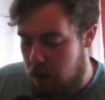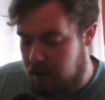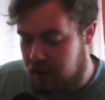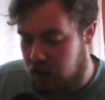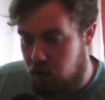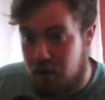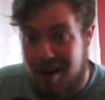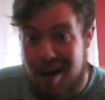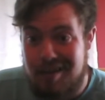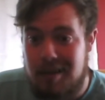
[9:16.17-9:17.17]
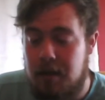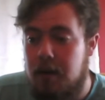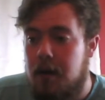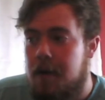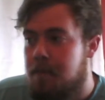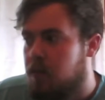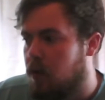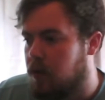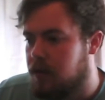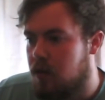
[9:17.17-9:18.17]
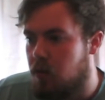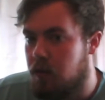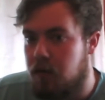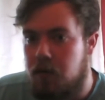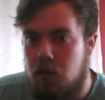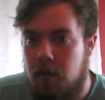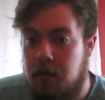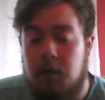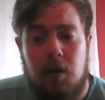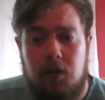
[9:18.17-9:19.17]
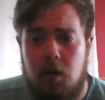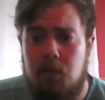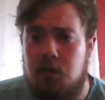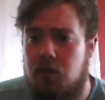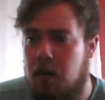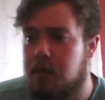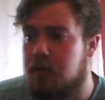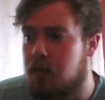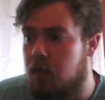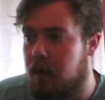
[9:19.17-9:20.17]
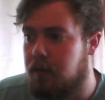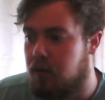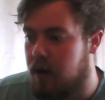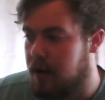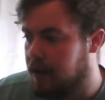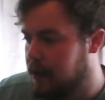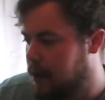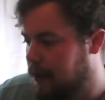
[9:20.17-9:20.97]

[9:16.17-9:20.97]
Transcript: sticking around as a what's another word for 2 belts? We've got those straps and 2 belts already.